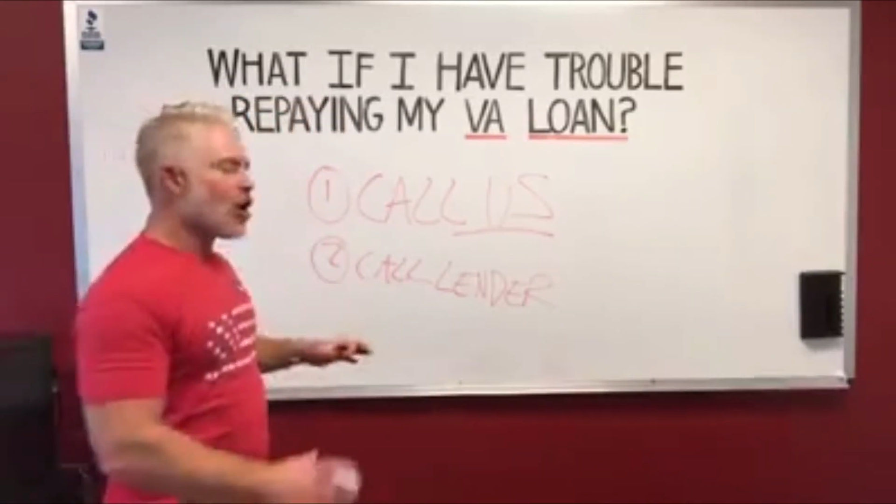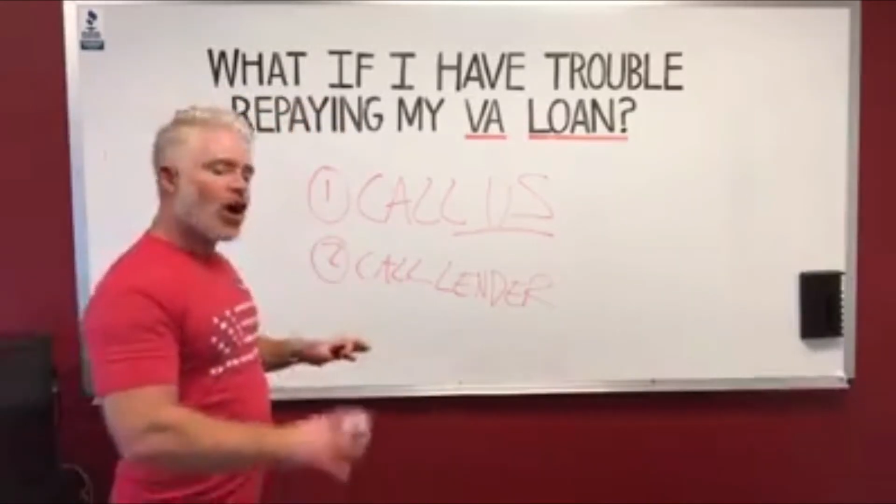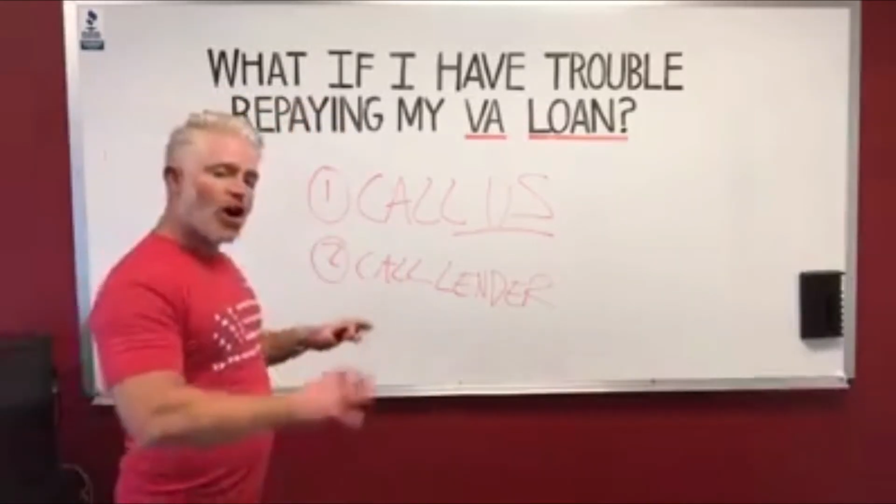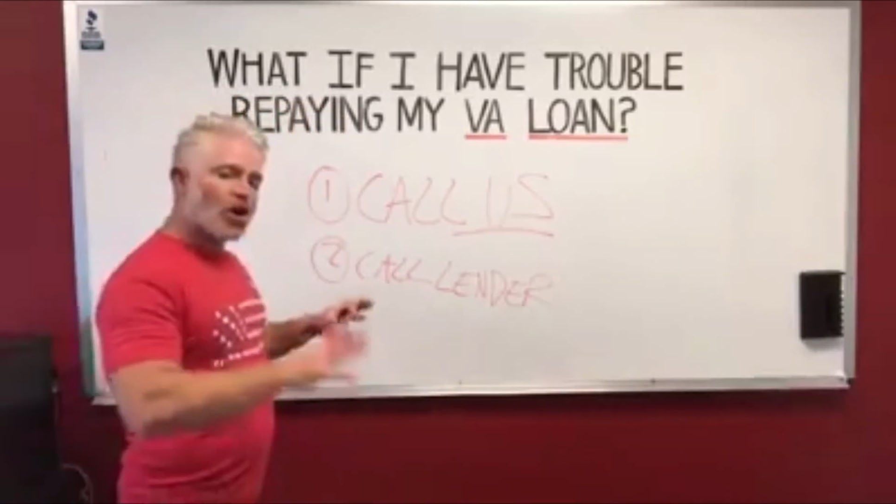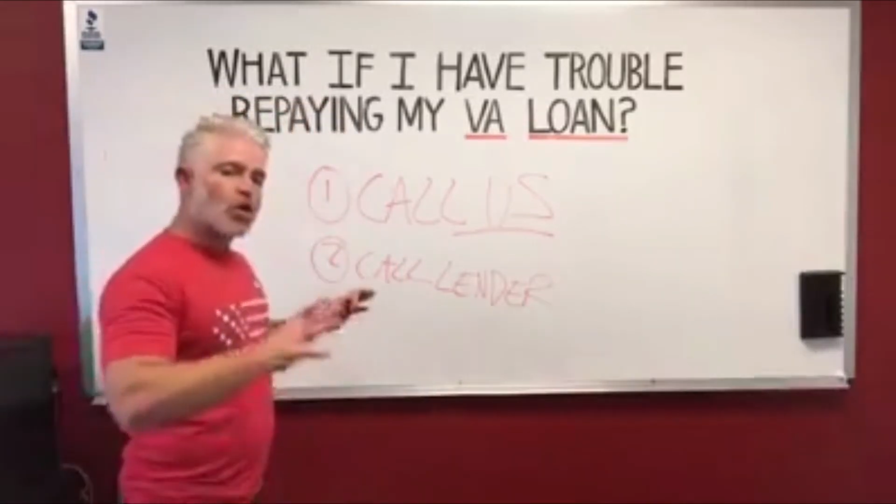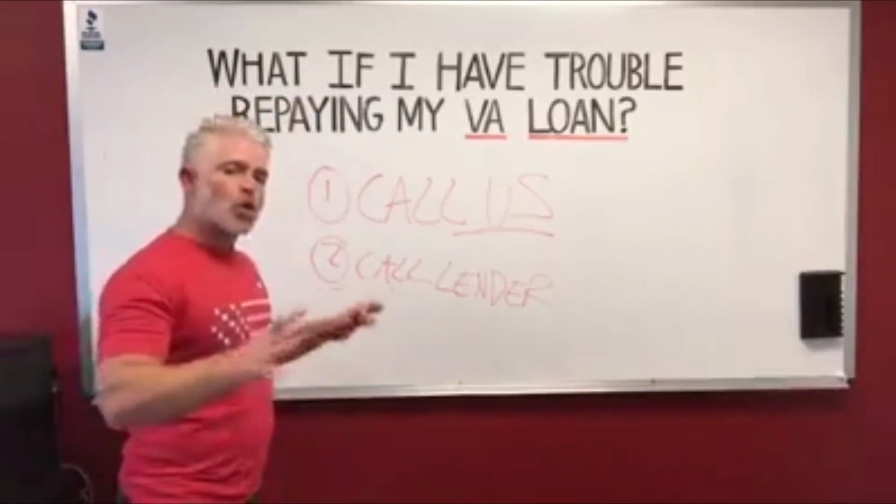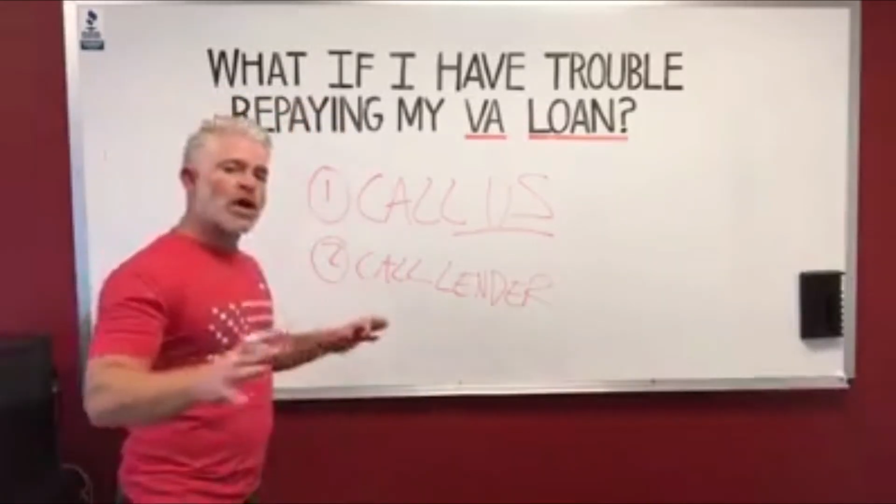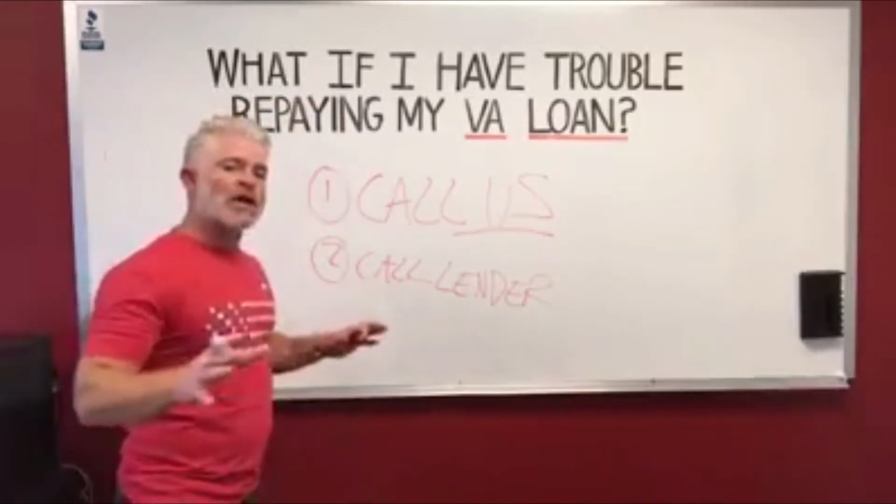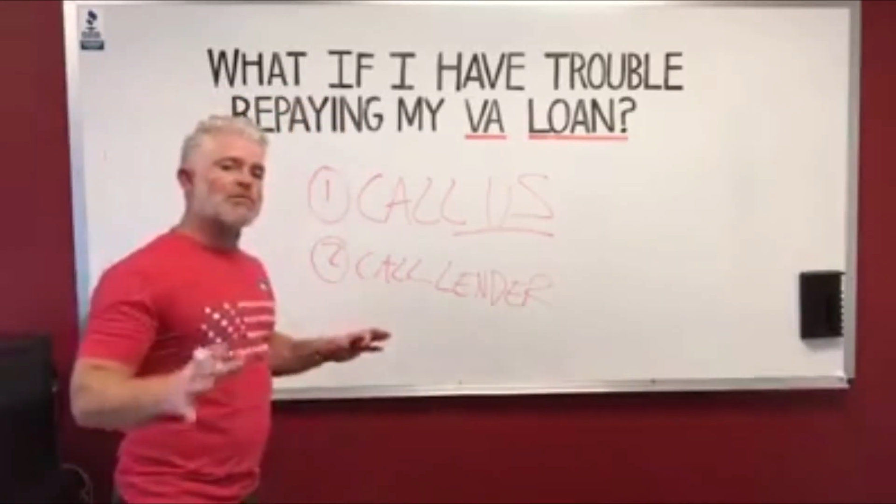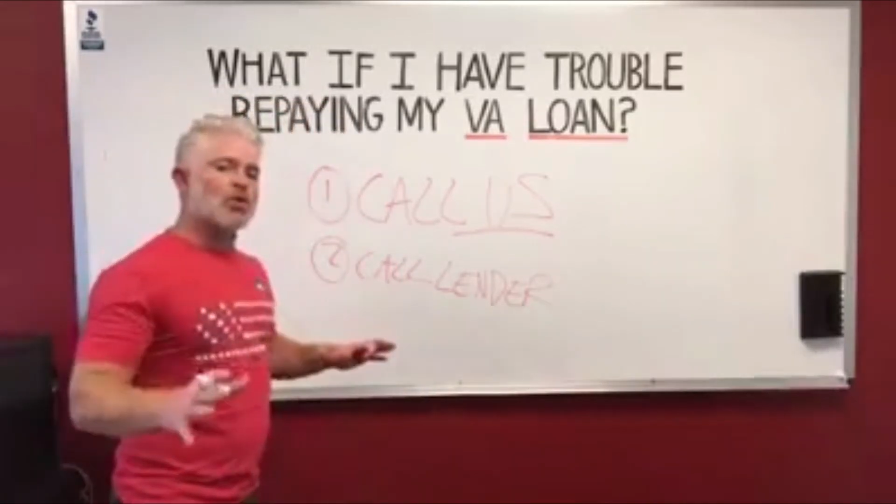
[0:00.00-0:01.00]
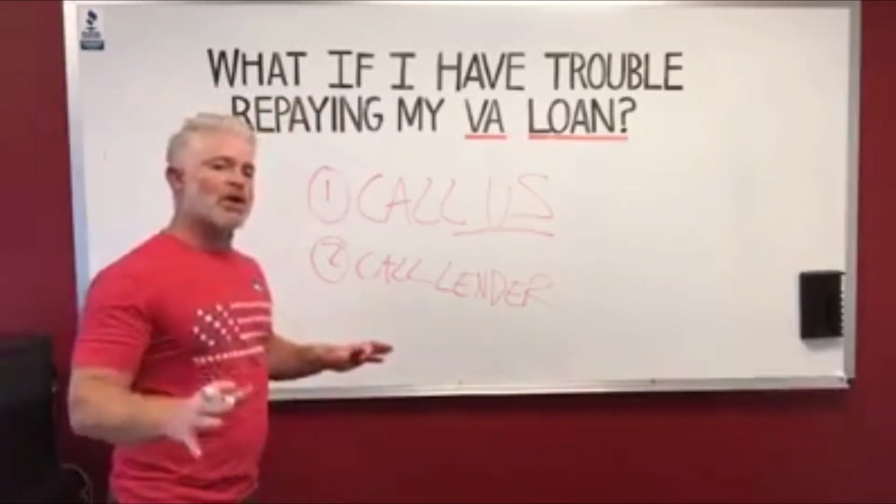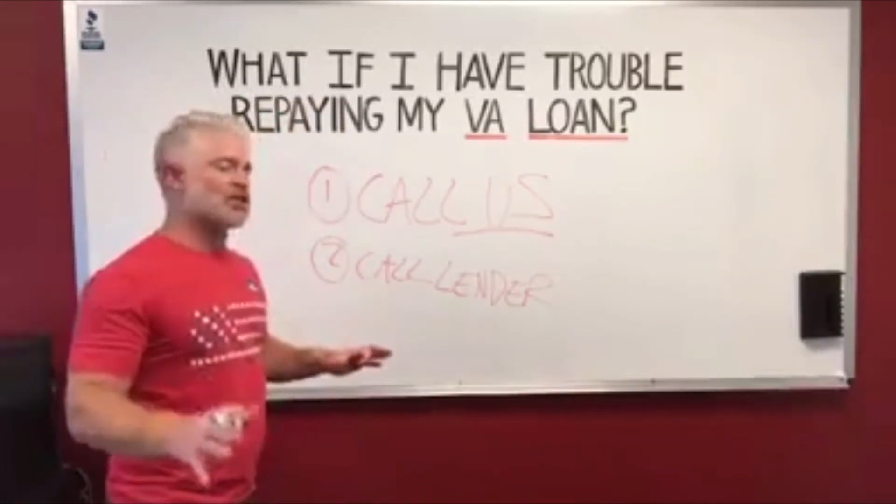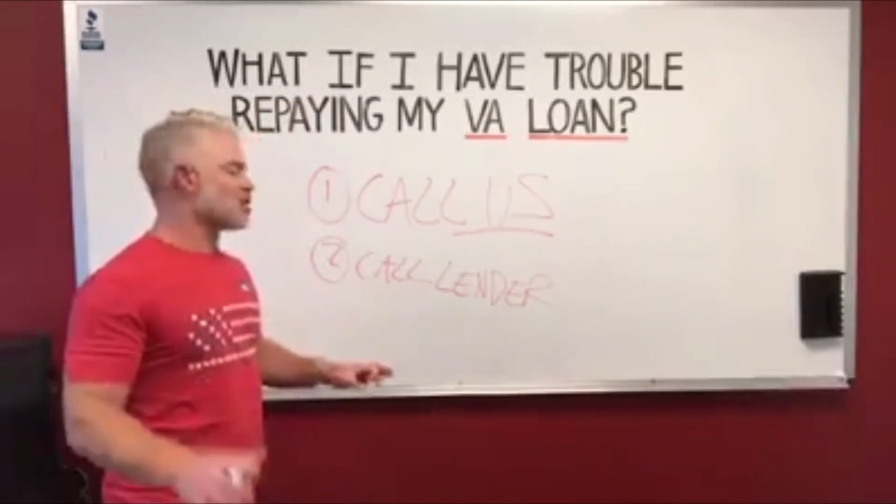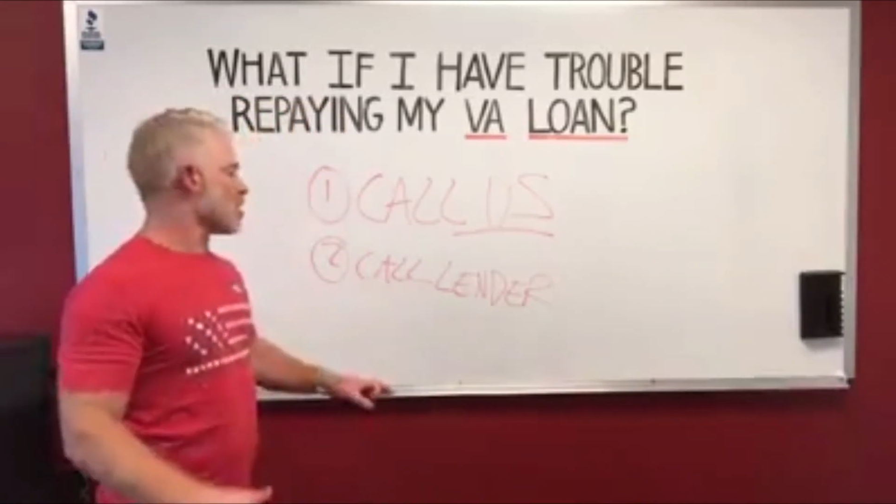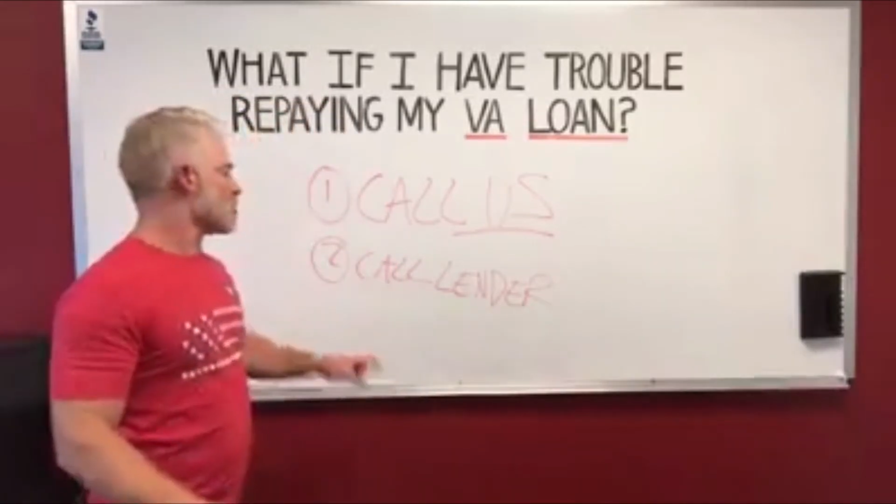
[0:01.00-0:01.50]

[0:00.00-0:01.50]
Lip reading: all great mortgage